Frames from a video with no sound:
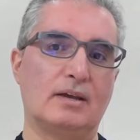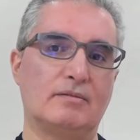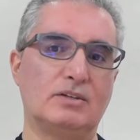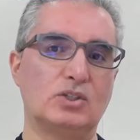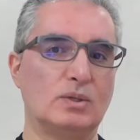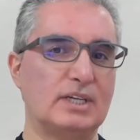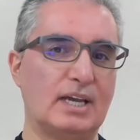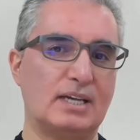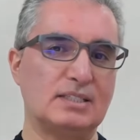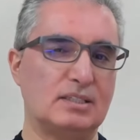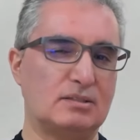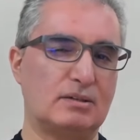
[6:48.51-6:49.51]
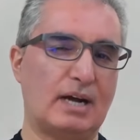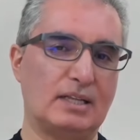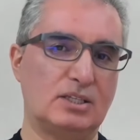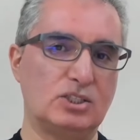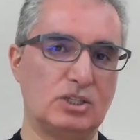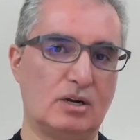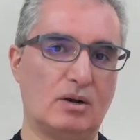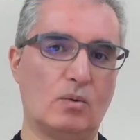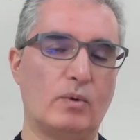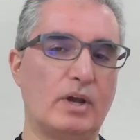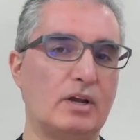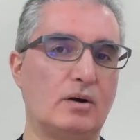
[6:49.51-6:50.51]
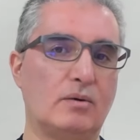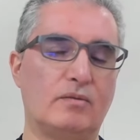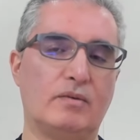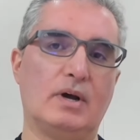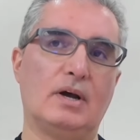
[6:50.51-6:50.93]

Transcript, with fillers: which goes against the traditional way of